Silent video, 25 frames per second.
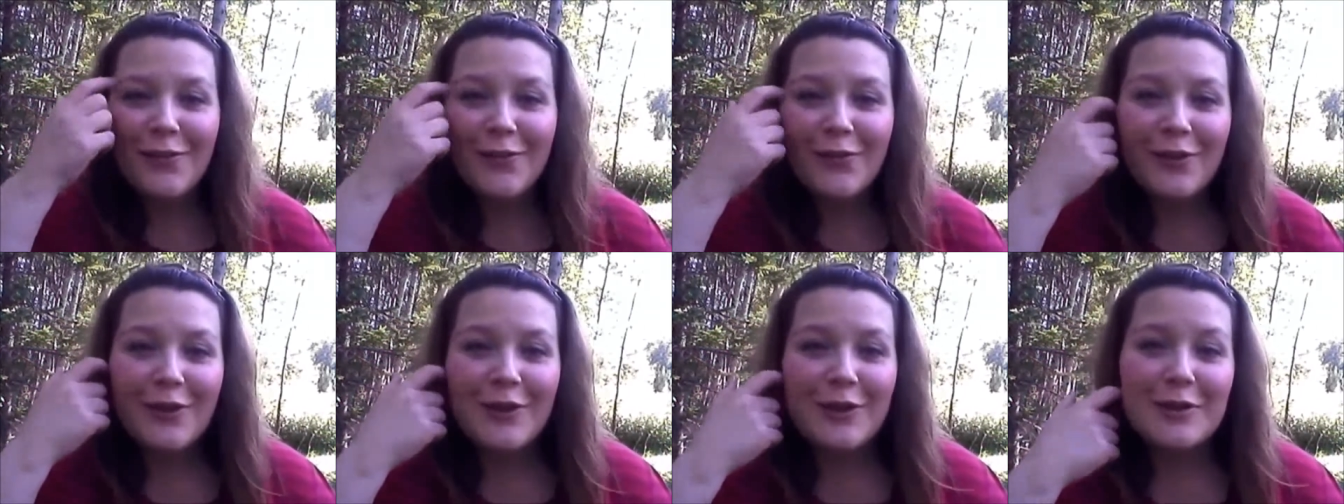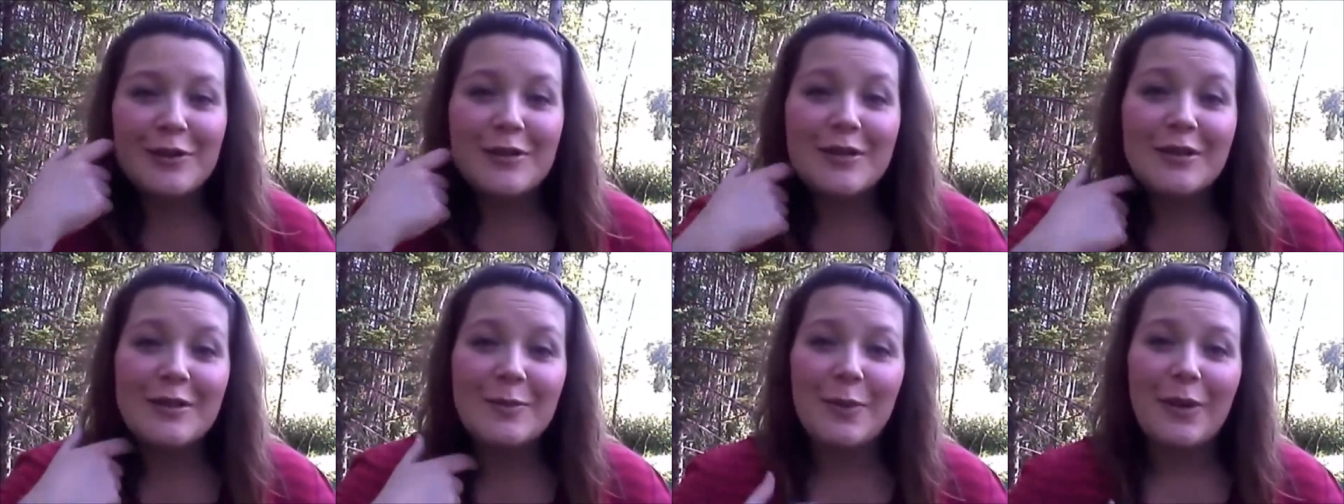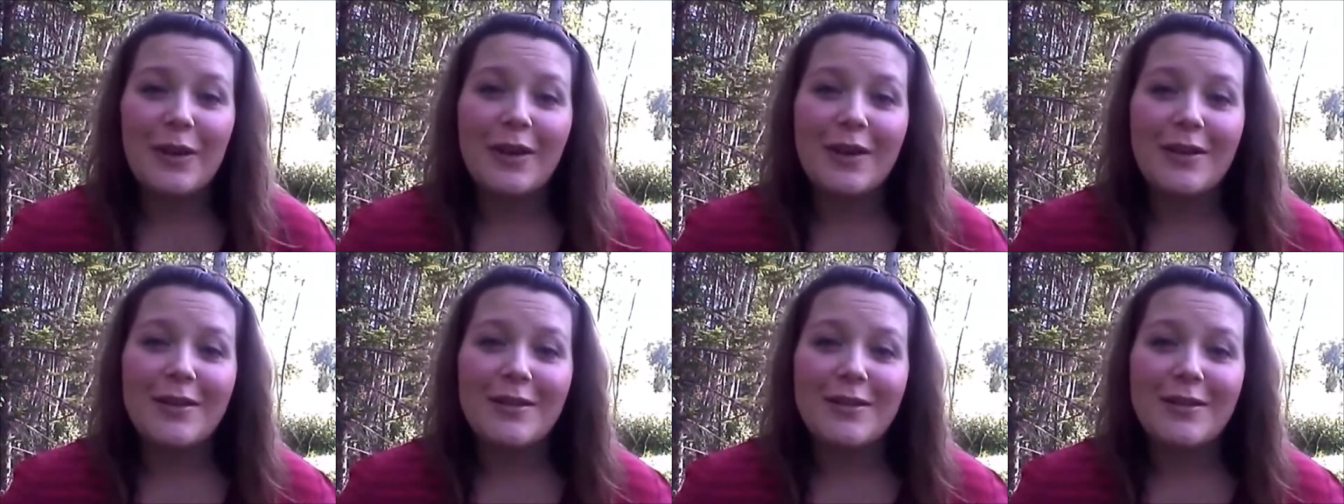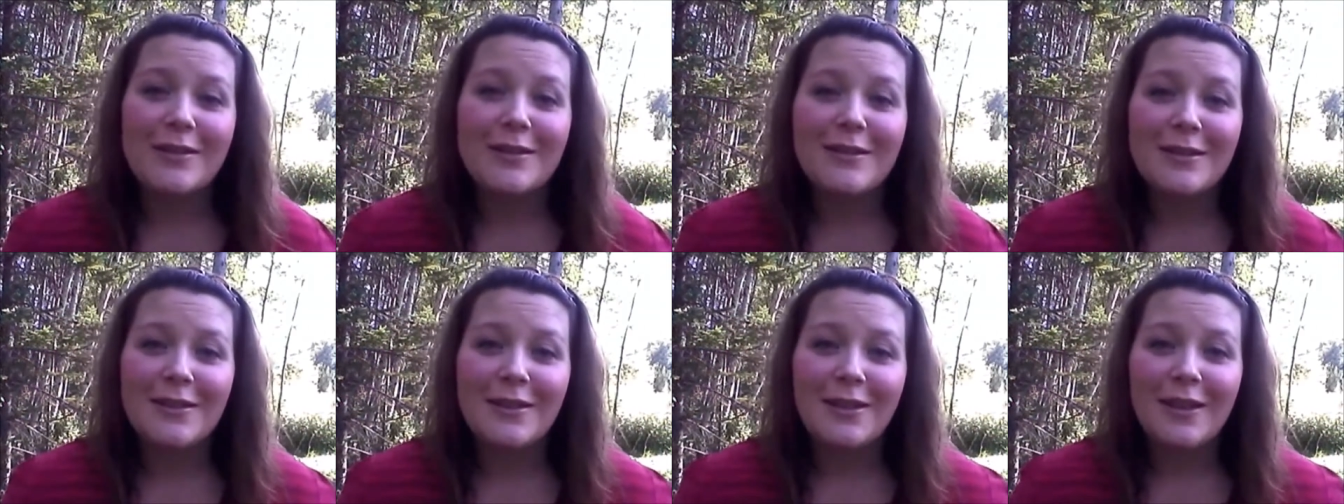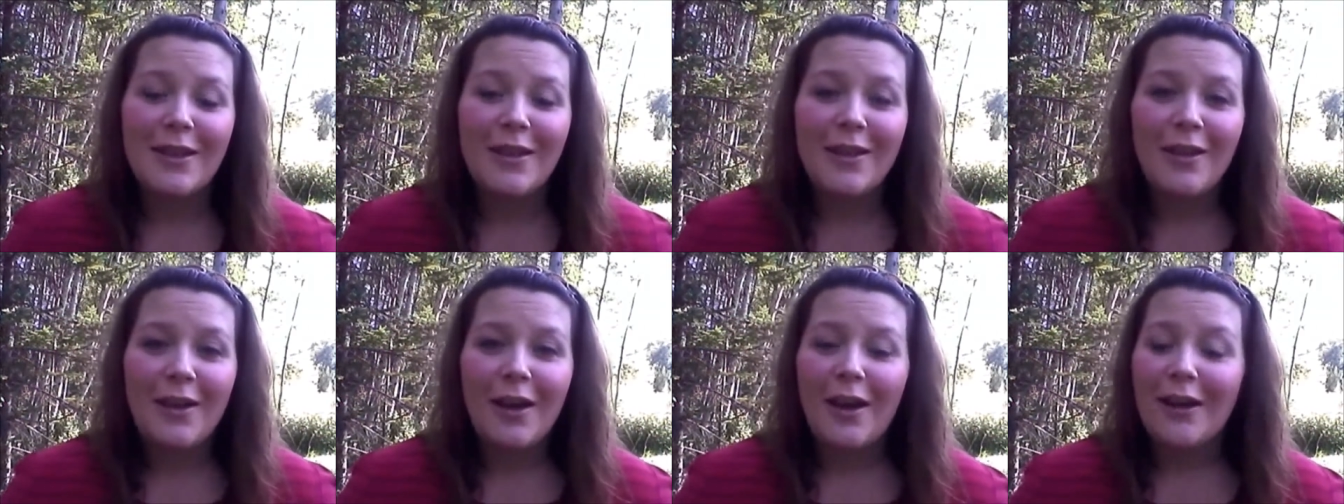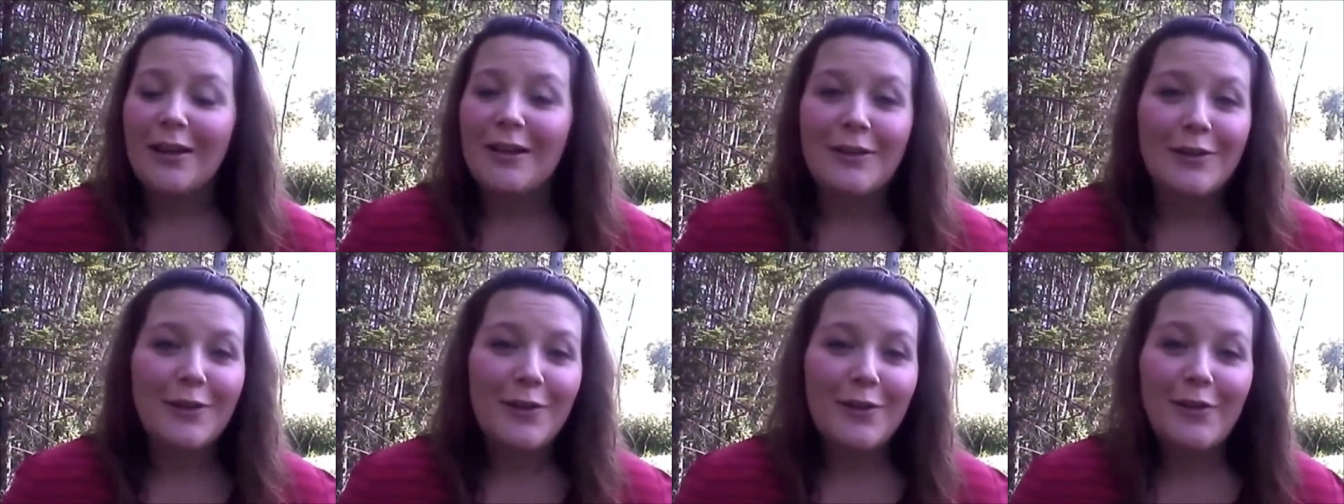first because I
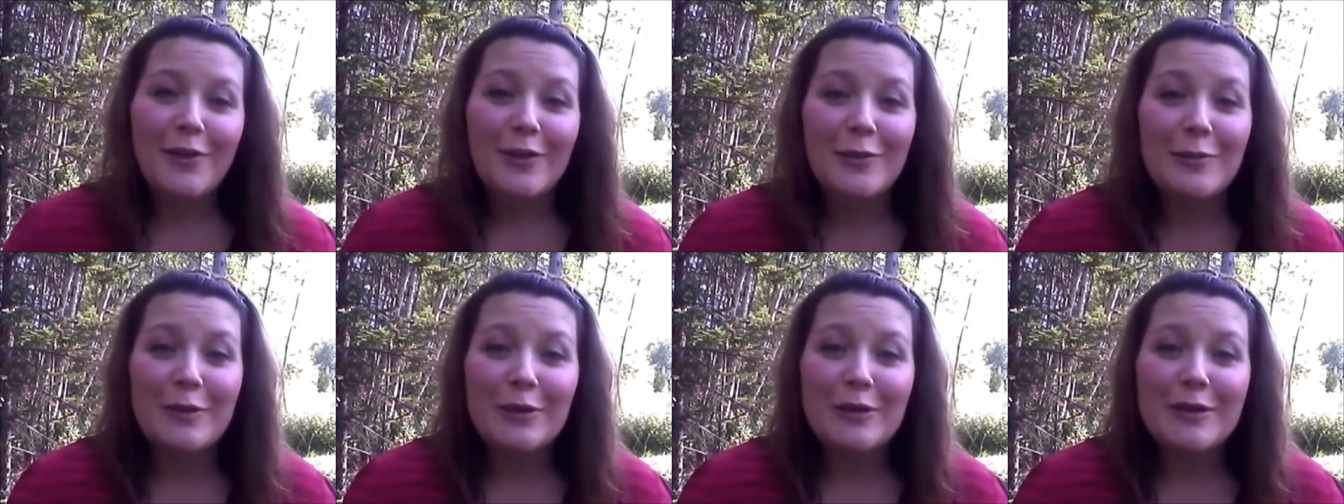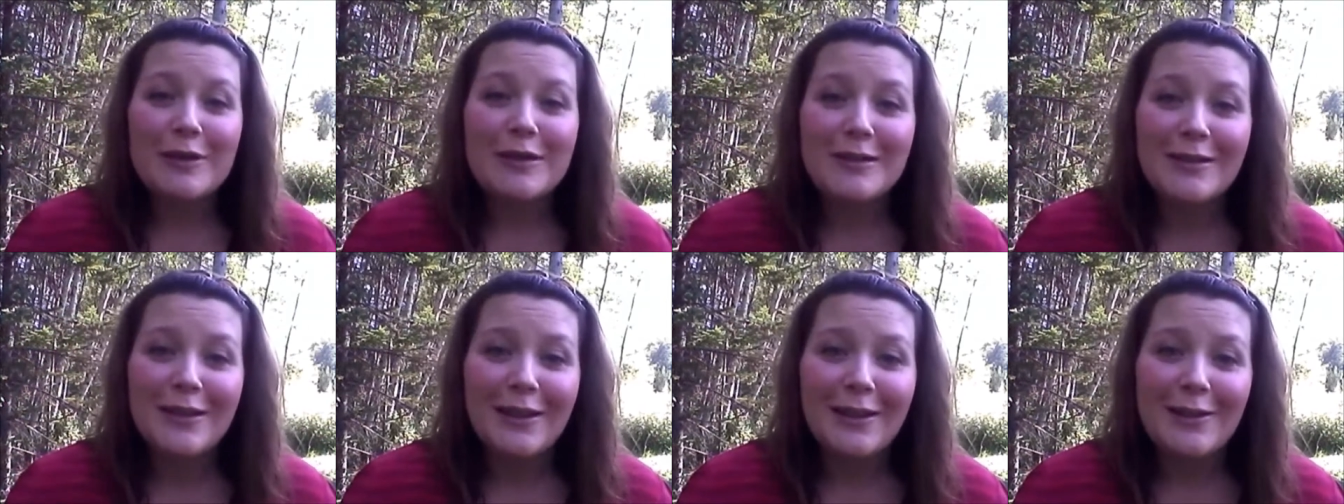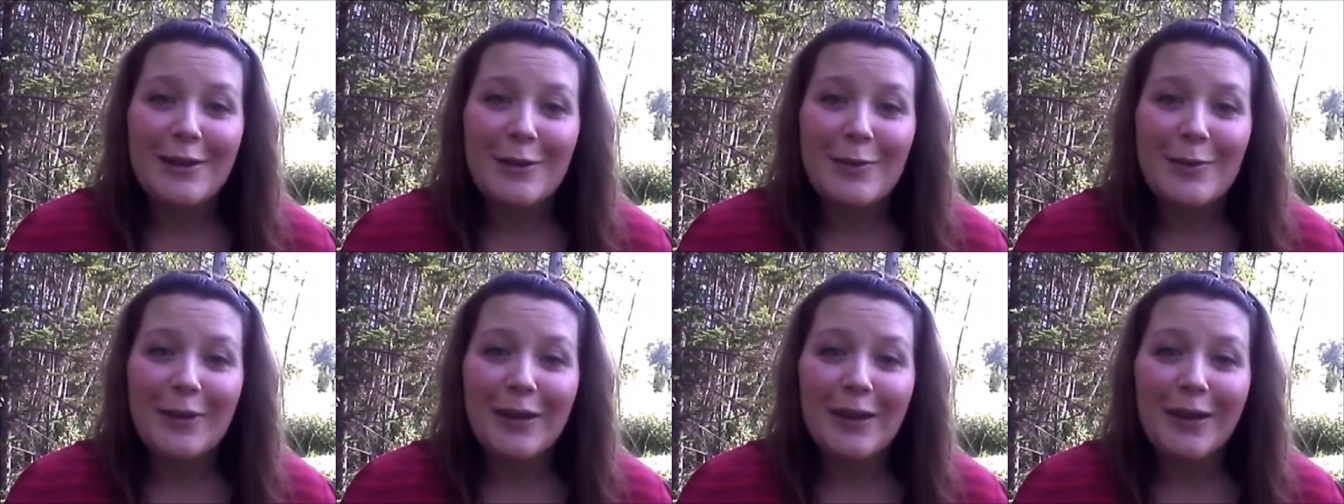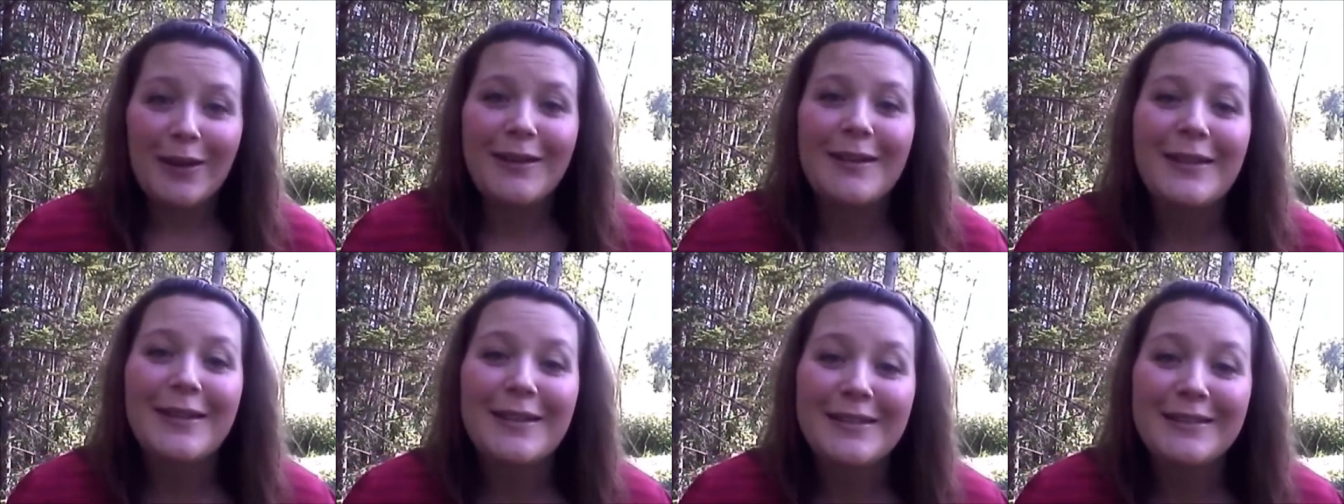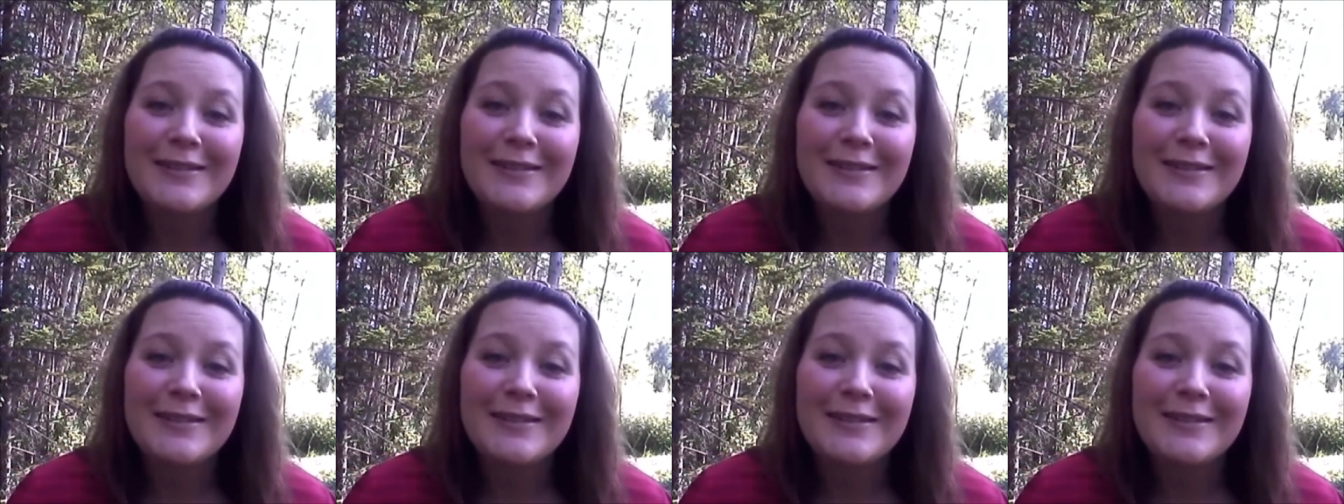didn't know if I'd be able to stand up again